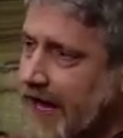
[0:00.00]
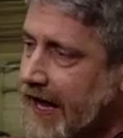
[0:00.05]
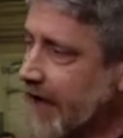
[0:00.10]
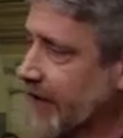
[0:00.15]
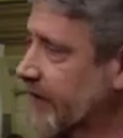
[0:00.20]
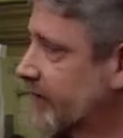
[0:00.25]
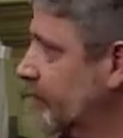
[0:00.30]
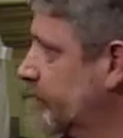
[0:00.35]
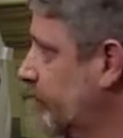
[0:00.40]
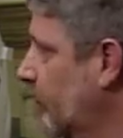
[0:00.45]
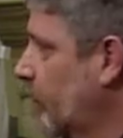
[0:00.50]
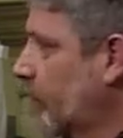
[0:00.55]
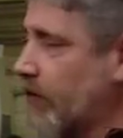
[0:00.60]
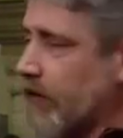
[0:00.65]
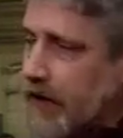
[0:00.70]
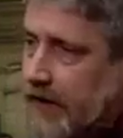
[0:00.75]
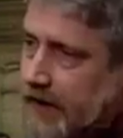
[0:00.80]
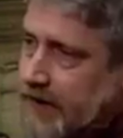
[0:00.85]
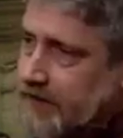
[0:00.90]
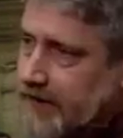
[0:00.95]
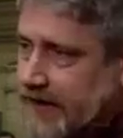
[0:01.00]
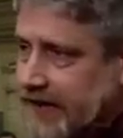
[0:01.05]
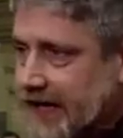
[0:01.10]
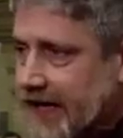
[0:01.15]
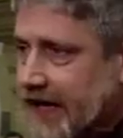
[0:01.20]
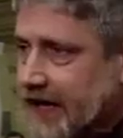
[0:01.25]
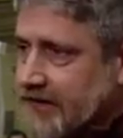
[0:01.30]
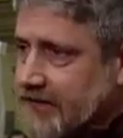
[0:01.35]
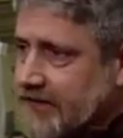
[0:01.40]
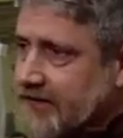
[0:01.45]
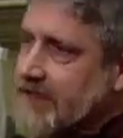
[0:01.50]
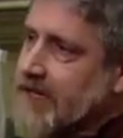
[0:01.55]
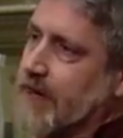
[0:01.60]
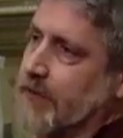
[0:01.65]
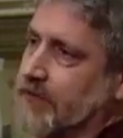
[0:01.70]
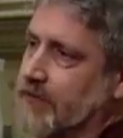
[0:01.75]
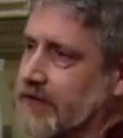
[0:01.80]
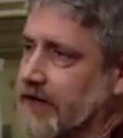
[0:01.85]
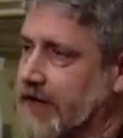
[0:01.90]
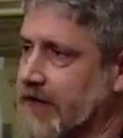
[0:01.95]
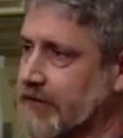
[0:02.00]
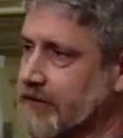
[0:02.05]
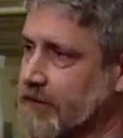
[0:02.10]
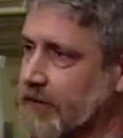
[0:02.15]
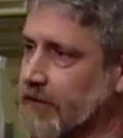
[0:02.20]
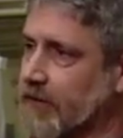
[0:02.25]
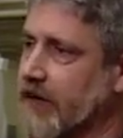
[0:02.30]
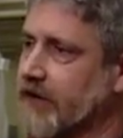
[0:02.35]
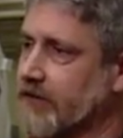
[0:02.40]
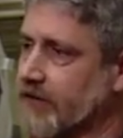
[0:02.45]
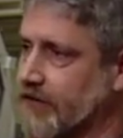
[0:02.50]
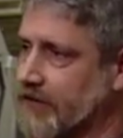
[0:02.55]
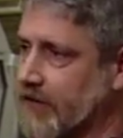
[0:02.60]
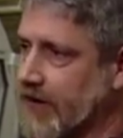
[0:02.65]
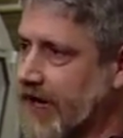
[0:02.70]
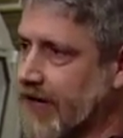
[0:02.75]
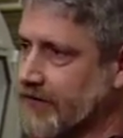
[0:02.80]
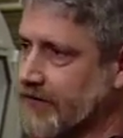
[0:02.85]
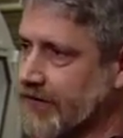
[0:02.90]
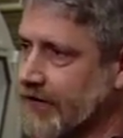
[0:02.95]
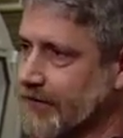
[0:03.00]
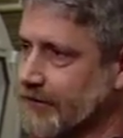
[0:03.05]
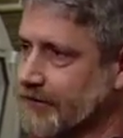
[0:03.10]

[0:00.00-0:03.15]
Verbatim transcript: and exploring the next steps in exploration for NASA.